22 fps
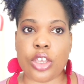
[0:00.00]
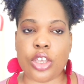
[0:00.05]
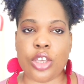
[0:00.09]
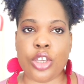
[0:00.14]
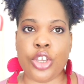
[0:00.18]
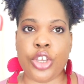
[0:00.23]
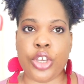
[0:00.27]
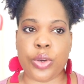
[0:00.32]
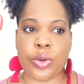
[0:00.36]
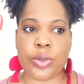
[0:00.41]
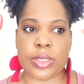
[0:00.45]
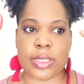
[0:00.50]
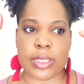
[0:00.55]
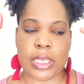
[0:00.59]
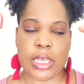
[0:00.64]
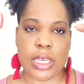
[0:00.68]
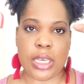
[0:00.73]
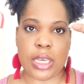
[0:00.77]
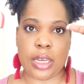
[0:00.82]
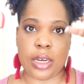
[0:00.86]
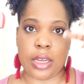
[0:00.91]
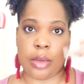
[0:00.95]
you
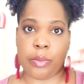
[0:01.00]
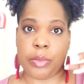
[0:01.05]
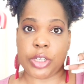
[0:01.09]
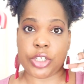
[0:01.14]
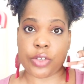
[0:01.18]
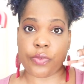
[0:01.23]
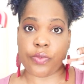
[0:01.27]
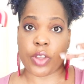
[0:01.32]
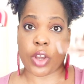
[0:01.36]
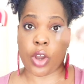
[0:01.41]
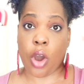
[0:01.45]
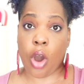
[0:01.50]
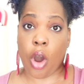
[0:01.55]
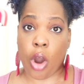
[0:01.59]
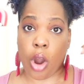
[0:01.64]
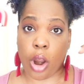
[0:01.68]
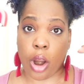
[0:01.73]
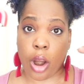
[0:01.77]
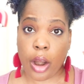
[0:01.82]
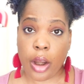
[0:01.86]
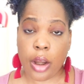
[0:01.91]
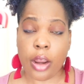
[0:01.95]
see an image of the
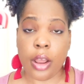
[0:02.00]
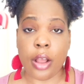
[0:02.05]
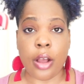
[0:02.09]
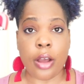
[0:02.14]
car,